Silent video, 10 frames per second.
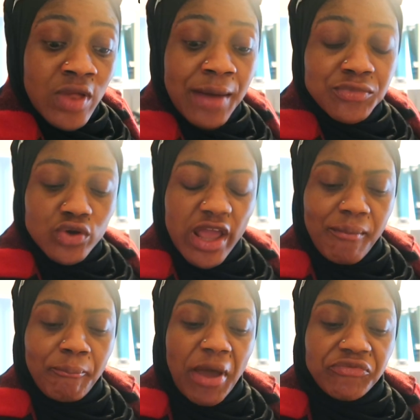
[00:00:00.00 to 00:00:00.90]
I'm
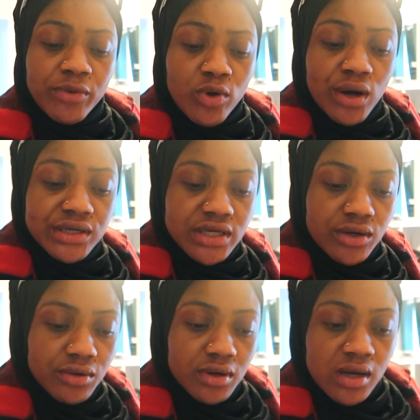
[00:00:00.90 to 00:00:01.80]
doing perfume
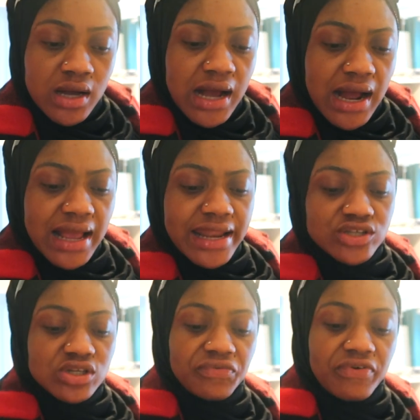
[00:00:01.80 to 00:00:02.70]
cocktail. I can
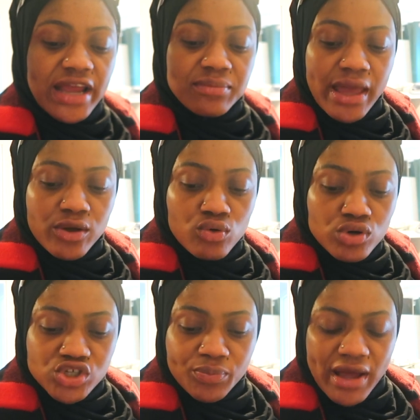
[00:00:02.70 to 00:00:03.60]
actually find my
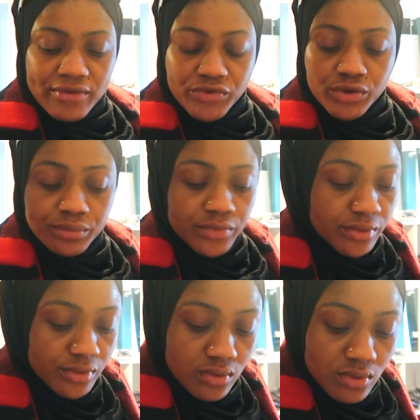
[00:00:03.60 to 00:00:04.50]
Gucci perfume.
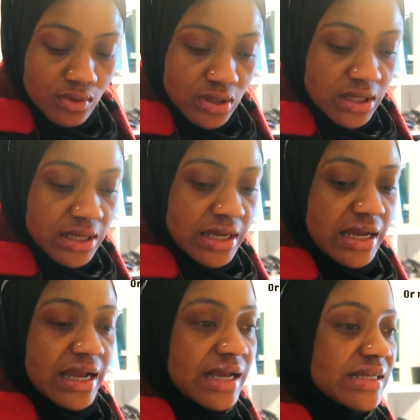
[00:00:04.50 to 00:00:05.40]

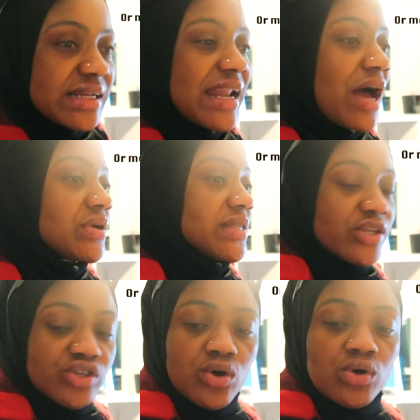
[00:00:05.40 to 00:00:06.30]
Leila was
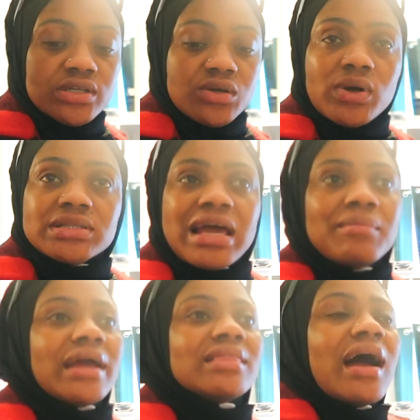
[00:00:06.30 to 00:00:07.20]
actually holding it one time
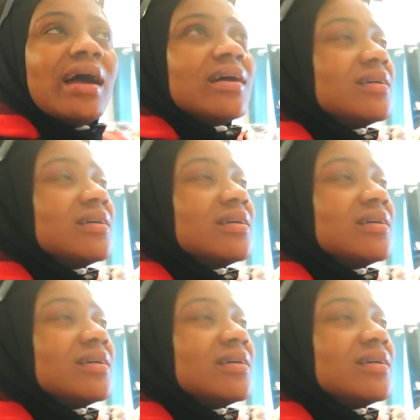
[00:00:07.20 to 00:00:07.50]
like that.